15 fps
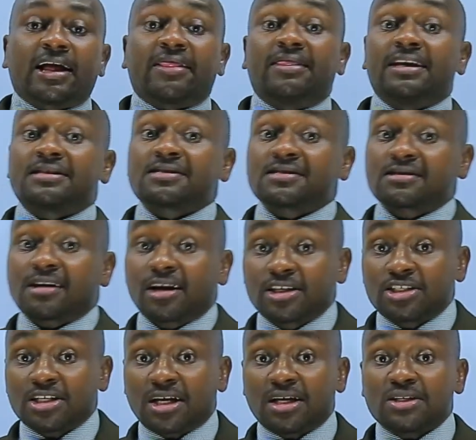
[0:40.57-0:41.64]
the
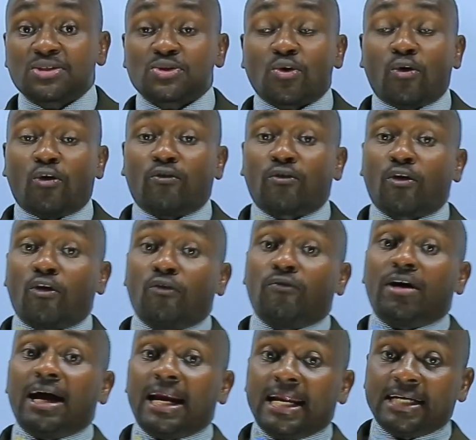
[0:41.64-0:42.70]
structures of
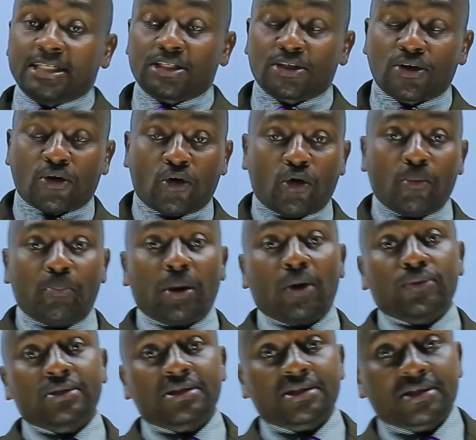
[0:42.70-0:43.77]
covalent
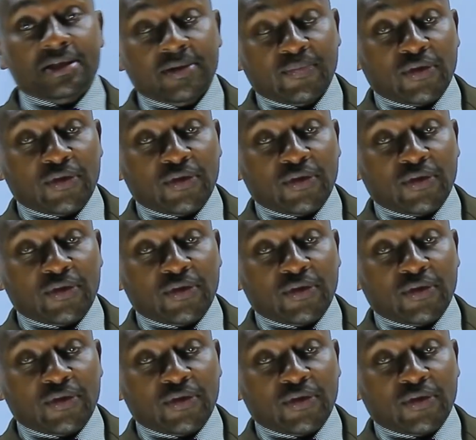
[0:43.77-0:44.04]
compounds,